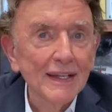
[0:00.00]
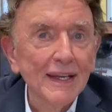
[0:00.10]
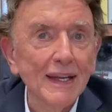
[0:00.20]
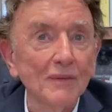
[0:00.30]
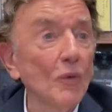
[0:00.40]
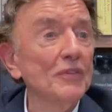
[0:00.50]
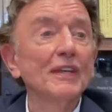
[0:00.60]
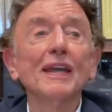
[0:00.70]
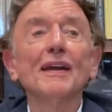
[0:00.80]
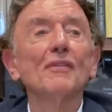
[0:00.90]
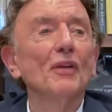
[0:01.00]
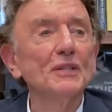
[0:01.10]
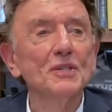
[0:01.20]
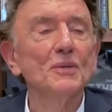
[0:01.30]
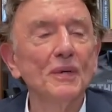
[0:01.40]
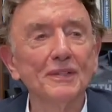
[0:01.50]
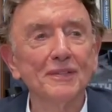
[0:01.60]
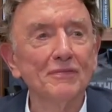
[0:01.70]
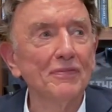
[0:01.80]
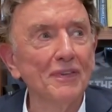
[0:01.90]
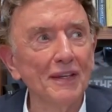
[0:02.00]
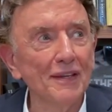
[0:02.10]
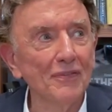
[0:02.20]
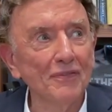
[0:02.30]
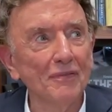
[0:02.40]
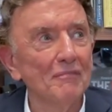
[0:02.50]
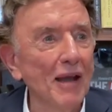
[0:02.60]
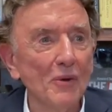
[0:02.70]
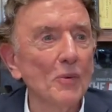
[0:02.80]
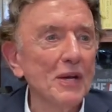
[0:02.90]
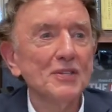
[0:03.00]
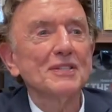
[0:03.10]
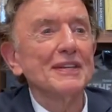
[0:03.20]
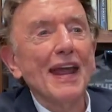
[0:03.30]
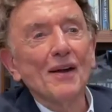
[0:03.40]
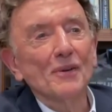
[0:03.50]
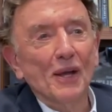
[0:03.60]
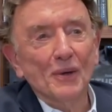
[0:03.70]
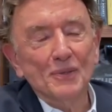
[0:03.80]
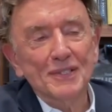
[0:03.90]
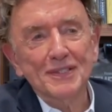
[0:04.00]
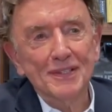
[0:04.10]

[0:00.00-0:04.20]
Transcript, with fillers: And once again, I thought, gee whiz, if, if my reach now goes